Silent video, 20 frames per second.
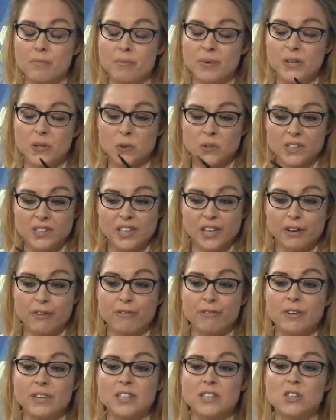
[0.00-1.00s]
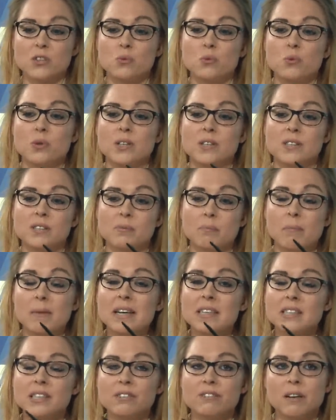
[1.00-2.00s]
because they are faced with
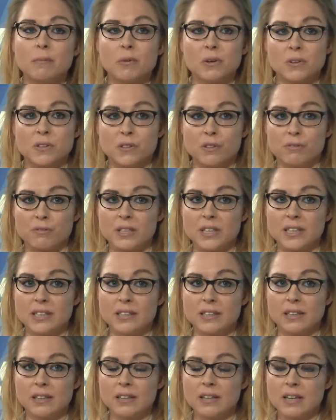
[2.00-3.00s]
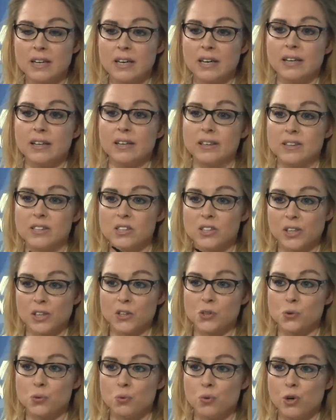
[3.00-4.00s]
massive amounts of data, can
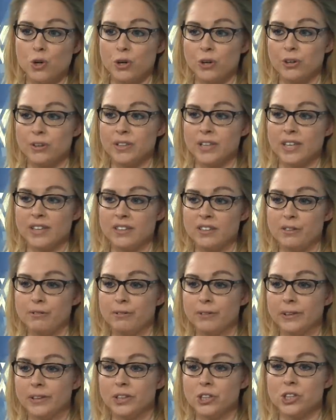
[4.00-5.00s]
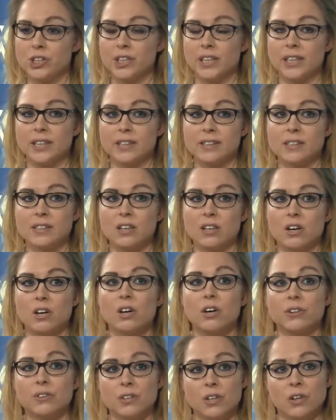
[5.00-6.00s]
start to learn and differentiate
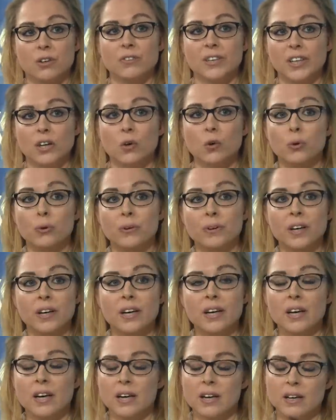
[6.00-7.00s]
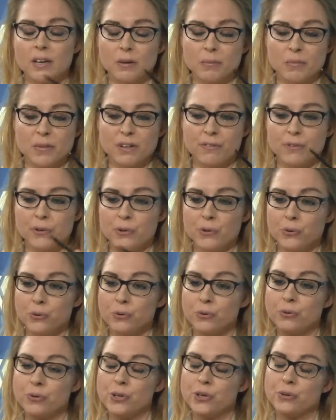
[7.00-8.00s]
on, on their own. Um, if
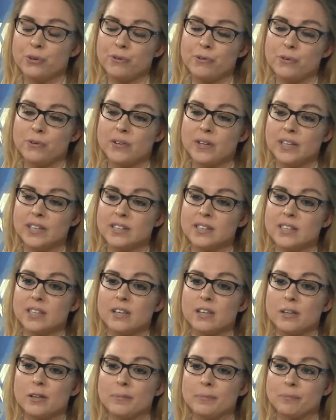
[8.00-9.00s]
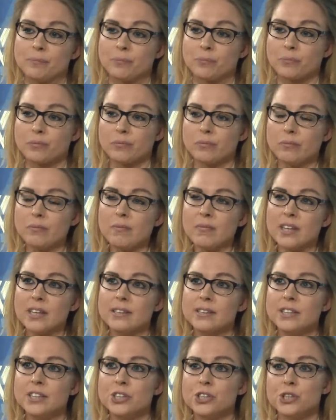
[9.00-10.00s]
you you know if you take the um,
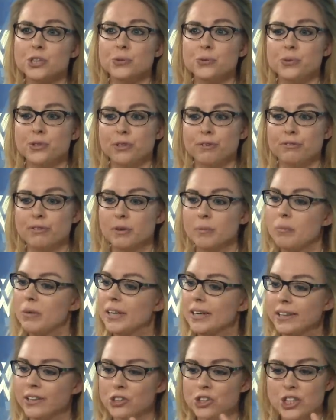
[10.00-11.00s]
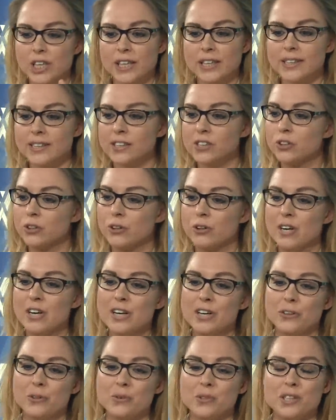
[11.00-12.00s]
the issues of uh, playing chess or
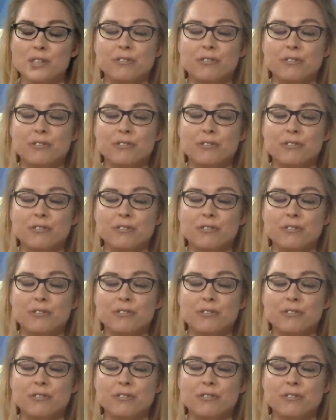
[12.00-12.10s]
those